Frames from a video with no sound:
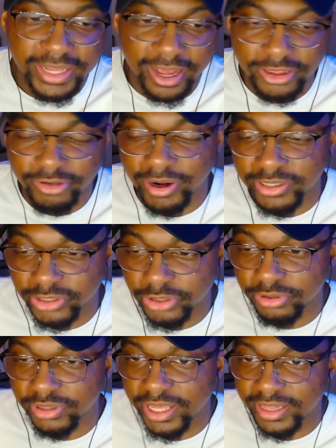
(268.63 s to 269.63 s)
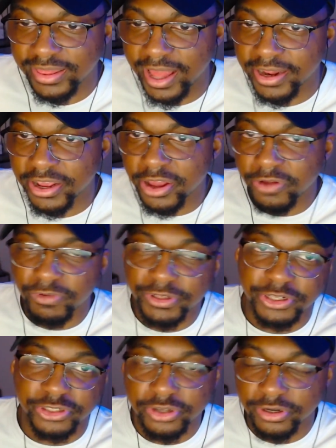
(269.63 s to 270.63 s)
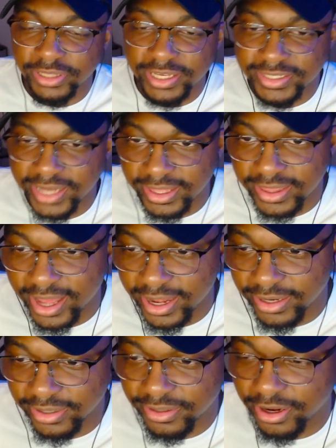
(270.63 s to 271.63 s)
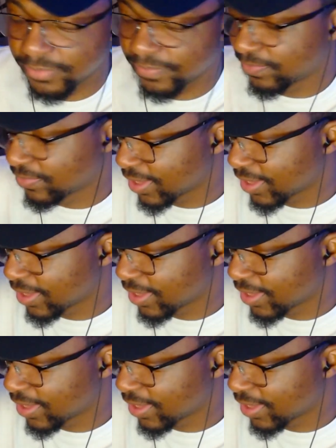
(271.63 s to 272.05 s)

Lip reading: although I do think that one could certainly say that, you know,